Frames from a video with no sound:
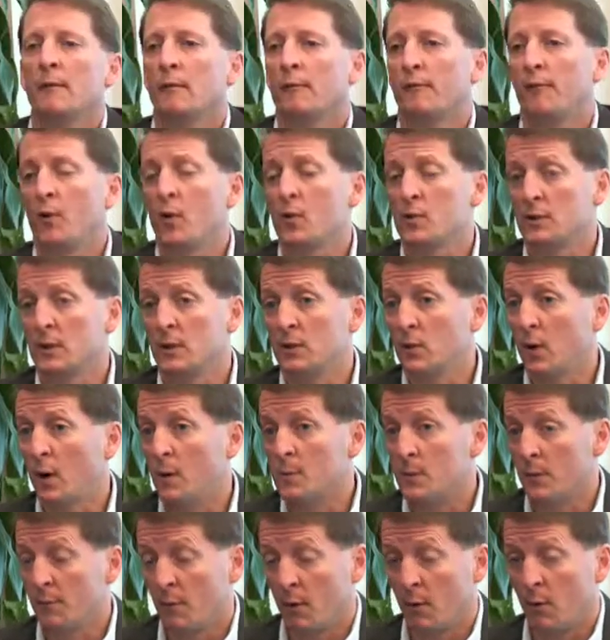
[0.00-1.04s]
First, in
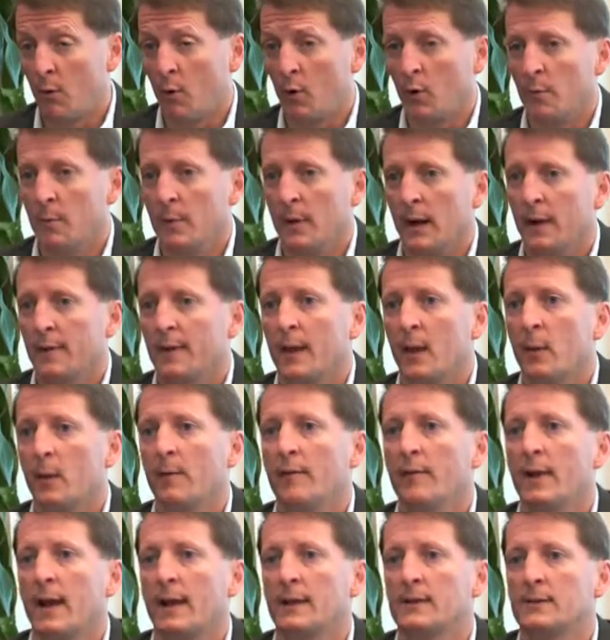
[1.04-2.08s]
terms of recruitment, I think
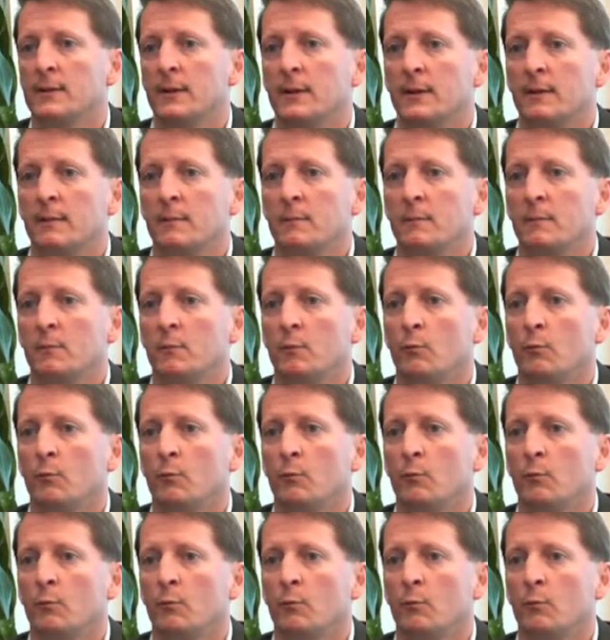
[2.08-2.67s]
we've got to